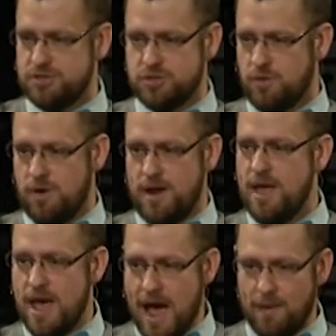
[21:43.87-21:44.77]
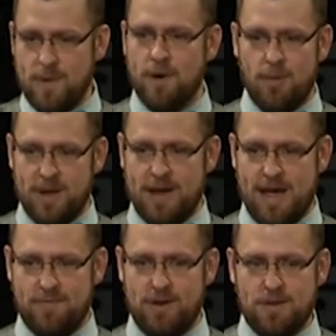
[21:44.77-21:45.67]
story, and we'd all be in
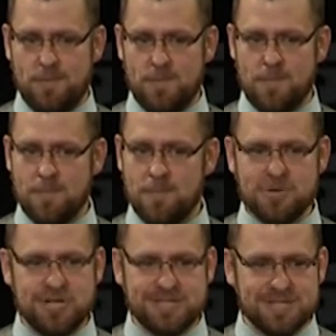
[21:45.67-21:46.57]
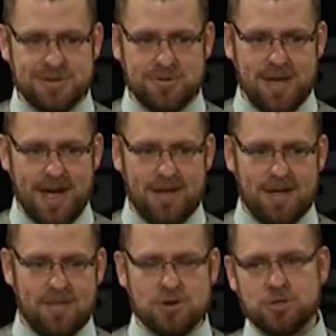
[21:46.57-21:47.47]
heaven. But Jesus didn't do that.
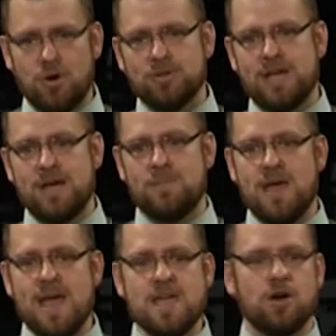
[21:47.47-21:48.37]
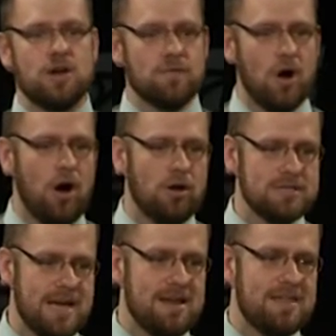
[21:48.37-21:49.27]
There's an old hymn, he could have
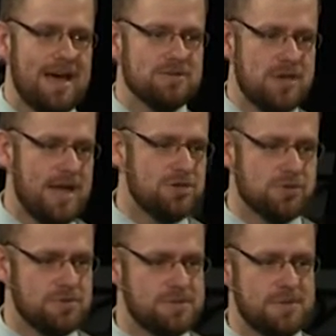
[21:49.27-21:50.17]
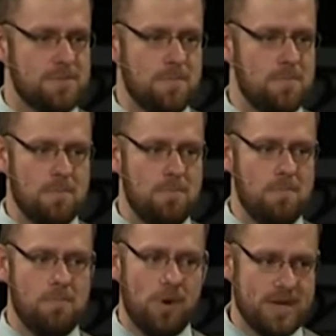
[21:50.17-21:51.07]
called 10,000 angels,
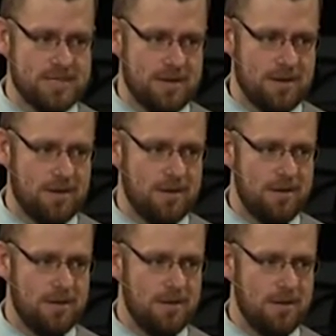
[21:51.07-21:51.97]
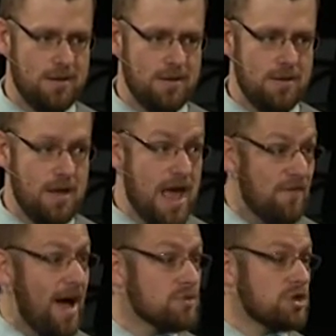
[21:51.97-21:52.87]
but he didn't. If
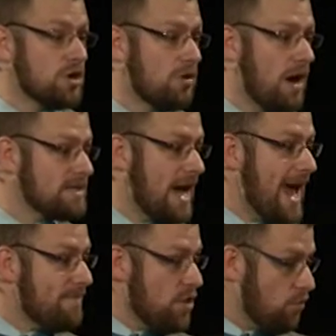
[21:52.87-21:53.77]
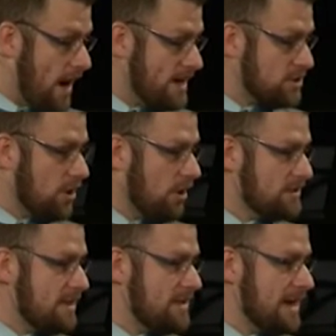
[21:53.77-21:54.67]
I was on a cross, I have no right to call
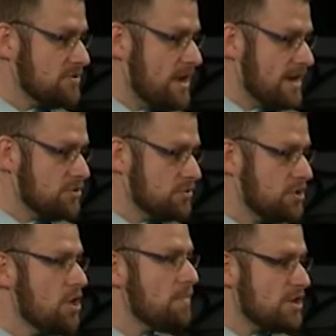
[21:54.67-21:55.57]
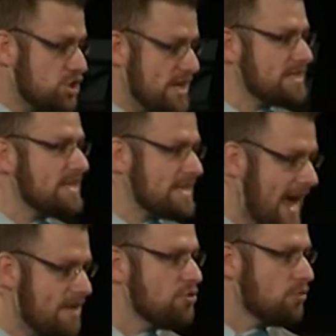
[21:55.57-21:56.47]
10,000 angels, but Jesus
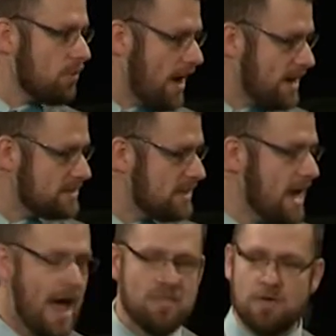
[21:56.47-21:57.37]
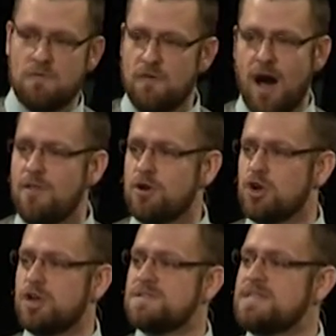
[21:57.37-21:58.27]
had the right, and the Father
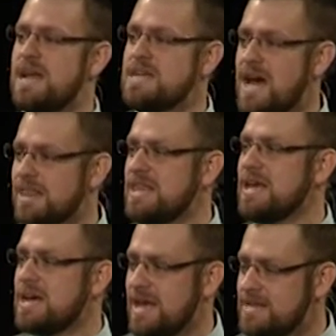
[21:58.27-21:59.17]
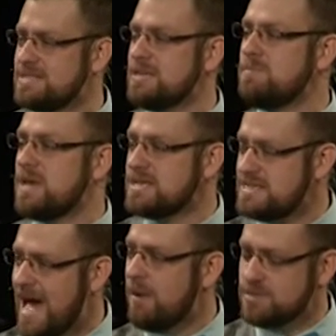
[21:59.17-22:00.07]
could have said nothing against him because
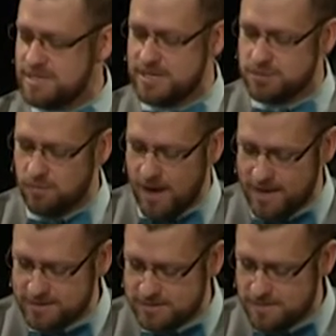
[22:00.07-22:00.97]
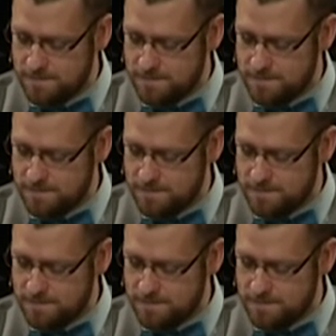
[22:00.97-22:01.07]
that was his right.